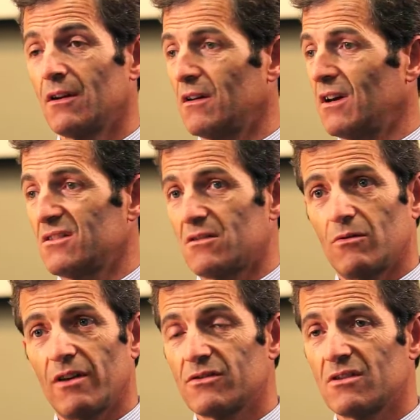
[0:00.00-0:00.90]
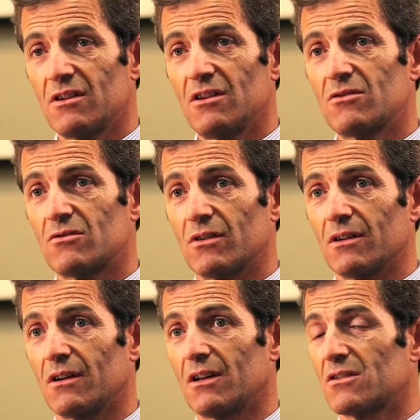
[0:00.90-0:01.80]
as do others in the
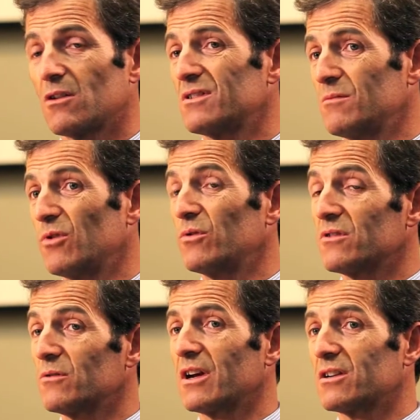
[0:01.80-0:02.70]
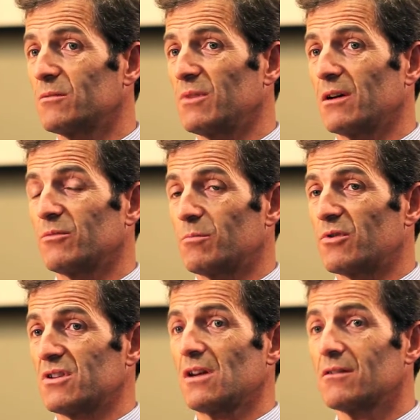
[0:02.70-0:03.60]
industry. And so it's important to actually be able to
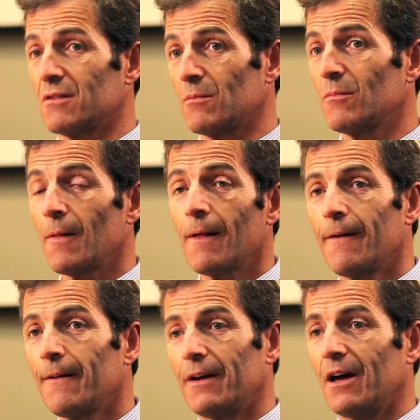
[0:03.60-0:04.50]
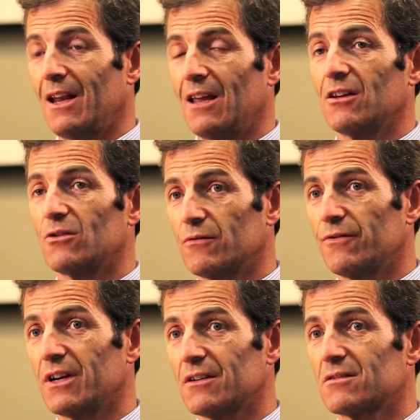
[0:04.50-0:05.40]
present to them an ethical
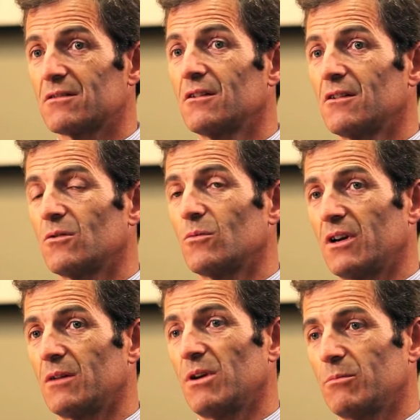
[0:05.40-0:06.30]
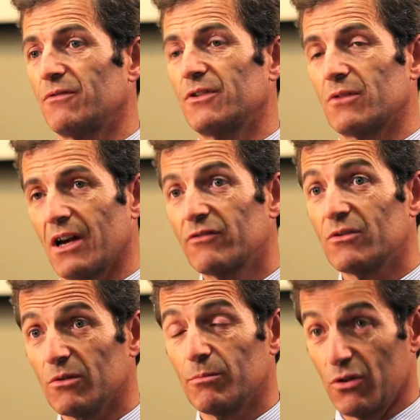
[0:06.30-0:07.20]
face where people feel
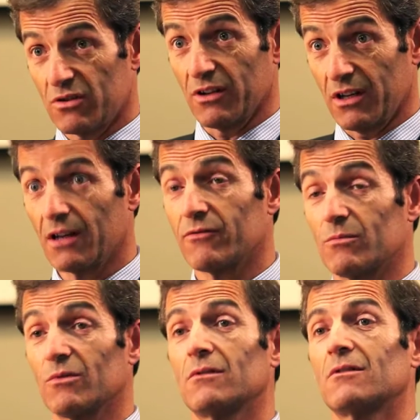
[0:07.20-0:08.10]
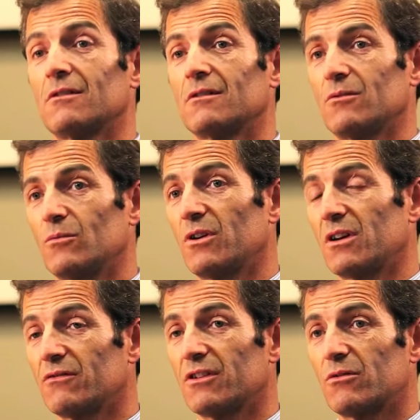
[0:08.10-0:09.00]
comfortable, personally comfortable,
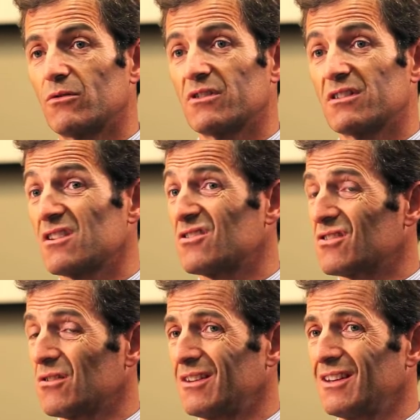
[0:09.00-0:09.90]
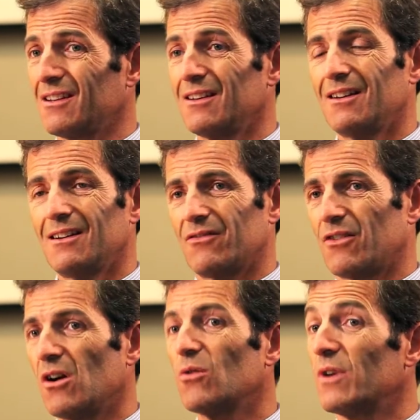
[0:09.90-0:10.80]
working for their organisation. So I think for
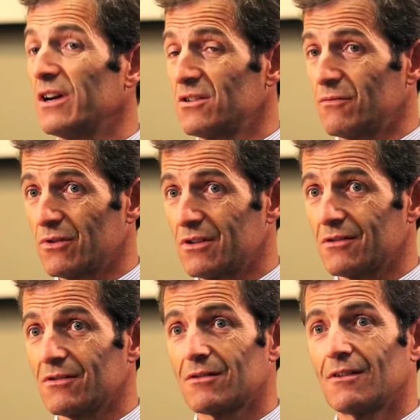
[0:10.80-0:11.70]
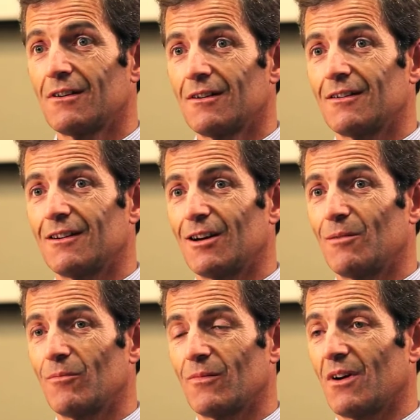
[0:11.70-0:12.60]
a whole range of reasons,
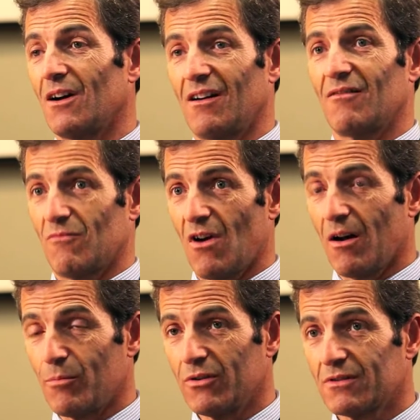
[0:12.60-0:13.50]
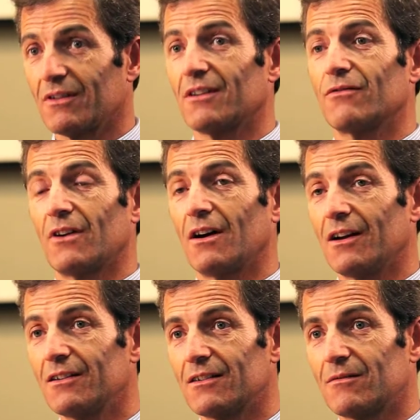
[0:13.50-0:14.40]
I personally
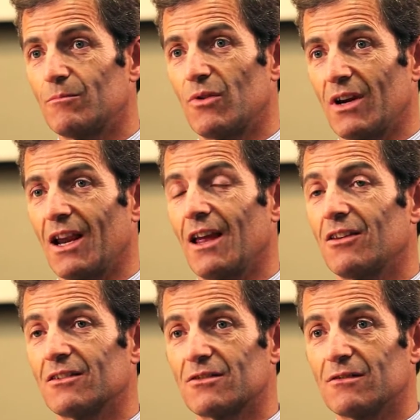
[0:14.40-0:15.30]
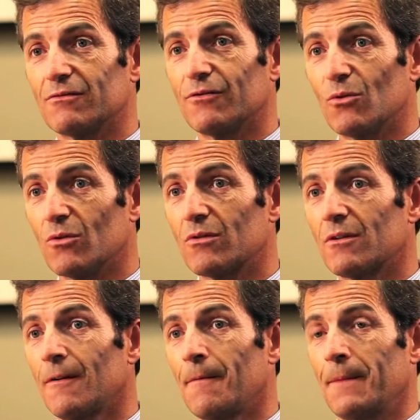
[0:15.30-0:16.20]
find that bringing ethics to the fore
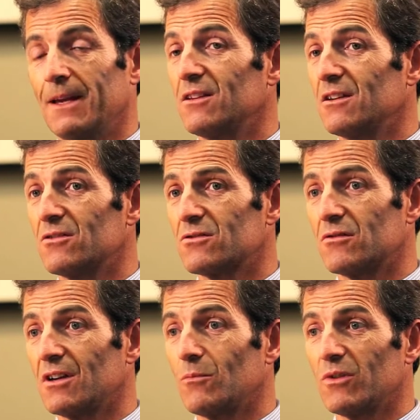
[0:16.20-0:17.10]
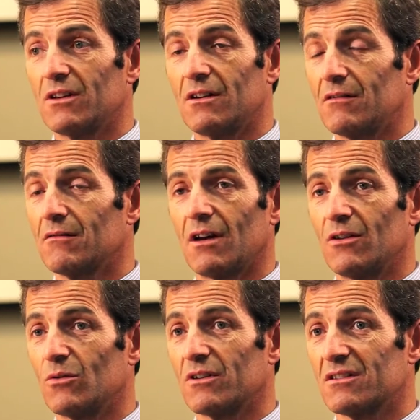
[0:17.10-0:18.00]
in the industry and within an
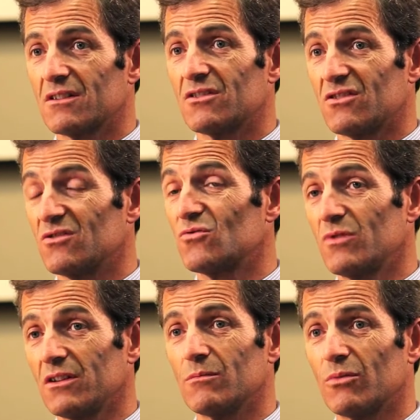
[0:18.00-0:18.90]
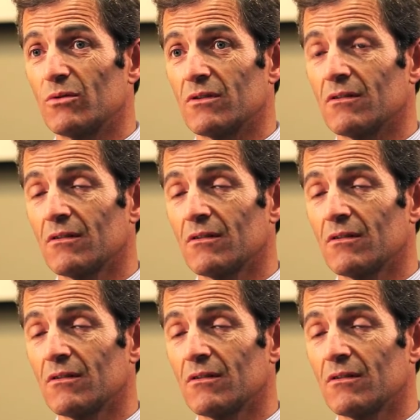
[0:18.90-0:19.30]
organisation is really important.